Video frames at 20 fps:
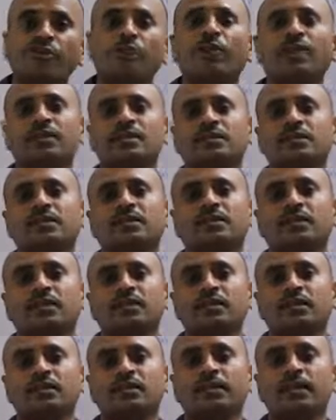ones,
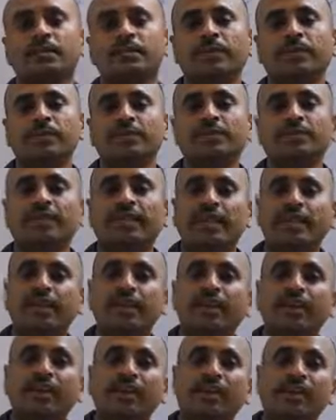that means
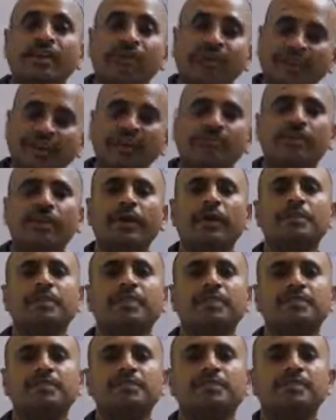their young
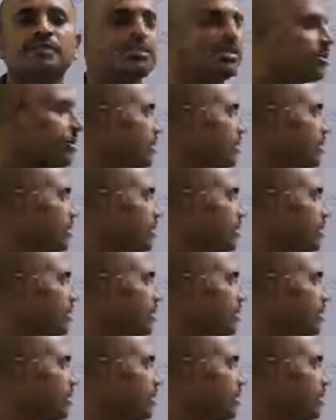babies, is